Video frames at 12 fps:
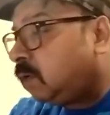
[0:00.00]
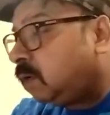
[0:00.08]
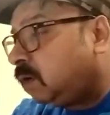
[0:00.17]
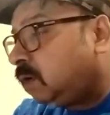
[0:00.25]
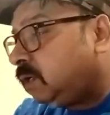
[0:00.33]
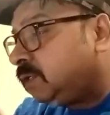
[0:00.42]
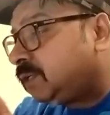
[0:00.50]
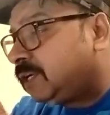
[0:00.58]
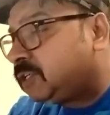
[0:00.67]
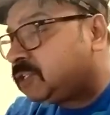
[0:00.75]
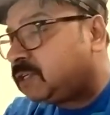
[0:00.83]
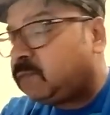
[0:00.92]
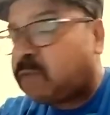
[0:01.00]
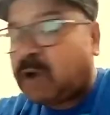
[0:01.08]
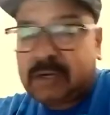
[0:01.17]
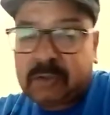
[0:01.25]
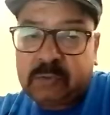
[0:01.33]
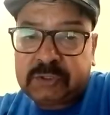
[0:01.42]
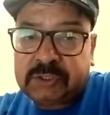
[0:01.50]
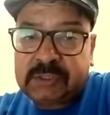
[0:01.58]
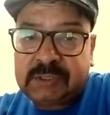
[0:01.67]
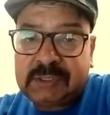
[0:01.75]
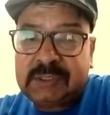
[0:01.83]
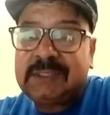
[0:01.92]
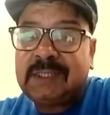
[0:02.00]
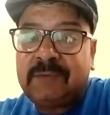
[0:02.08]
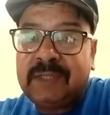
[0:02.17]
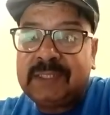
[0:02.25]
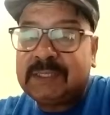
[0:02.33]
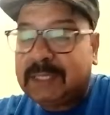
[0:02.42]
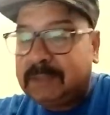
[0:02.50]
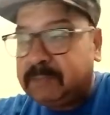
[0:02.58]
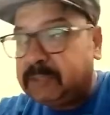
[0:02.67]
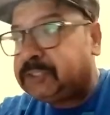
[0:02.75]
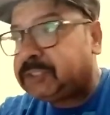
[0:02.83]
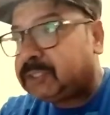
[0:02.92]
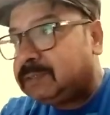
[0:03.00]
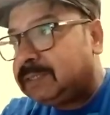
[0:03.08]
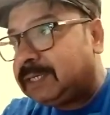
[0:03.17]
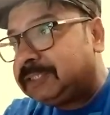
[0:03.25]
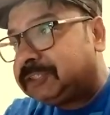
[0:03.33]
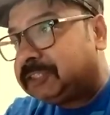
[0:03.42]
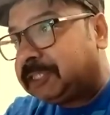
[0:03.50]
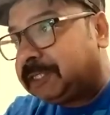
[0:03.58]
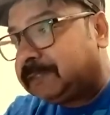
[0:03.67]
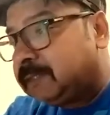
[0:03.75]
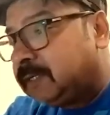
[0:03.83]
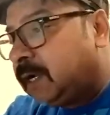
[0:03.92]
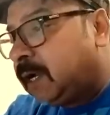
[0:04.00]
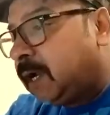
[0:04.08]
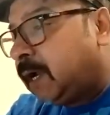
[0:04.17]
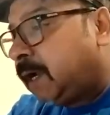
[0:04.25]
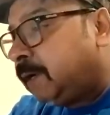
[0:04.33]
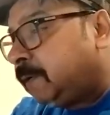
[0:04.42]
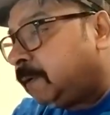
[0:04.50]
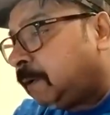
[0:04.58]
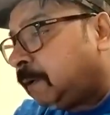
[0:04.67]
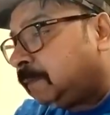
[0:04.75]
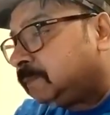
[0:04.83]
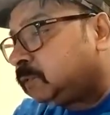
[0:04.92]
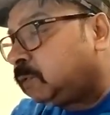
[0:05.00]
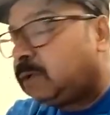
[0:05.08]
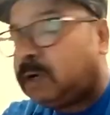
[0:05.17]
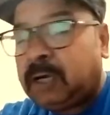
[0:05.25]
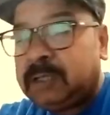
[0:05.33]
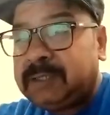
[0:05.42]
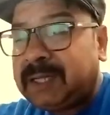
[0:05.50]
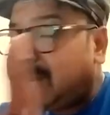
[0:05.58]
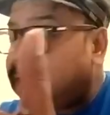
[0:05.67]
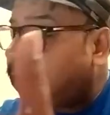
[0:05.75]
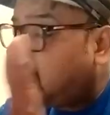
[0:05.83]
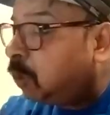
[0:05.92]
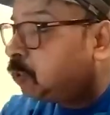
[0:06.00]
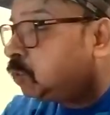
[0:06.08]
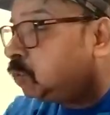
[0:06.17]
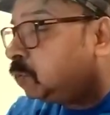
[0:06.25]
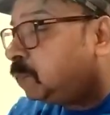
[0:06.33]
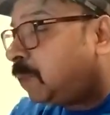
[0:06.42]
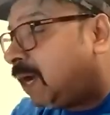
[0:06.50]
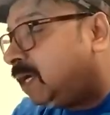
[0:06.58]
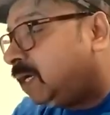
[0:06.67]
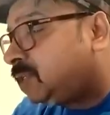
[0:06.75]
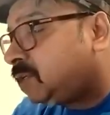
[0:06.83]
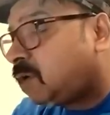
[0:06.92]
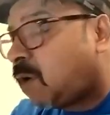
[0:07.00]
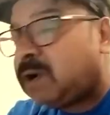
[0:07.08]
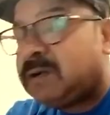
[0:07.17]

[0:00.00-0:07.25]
international water courses. This is the basic convention that is there. And there are also bilateral